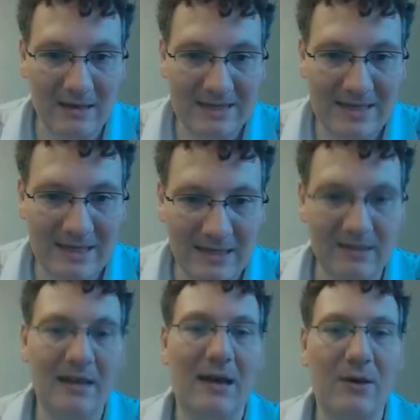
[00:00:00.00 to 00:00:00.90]
t
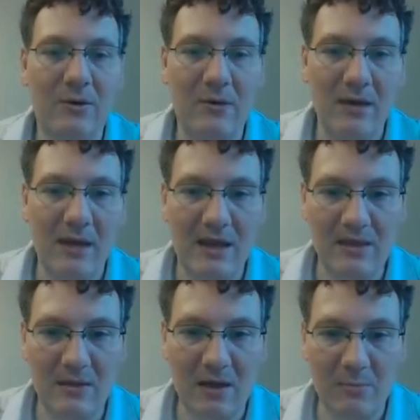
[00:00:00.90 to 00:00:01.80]
now,
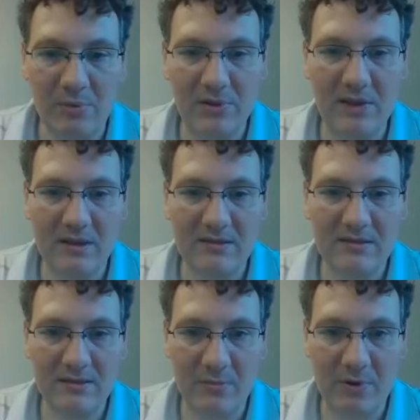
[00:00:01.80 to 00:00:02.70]
and plus
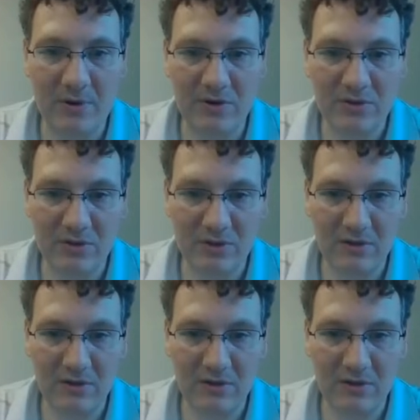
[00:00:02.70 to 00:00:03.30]
the partial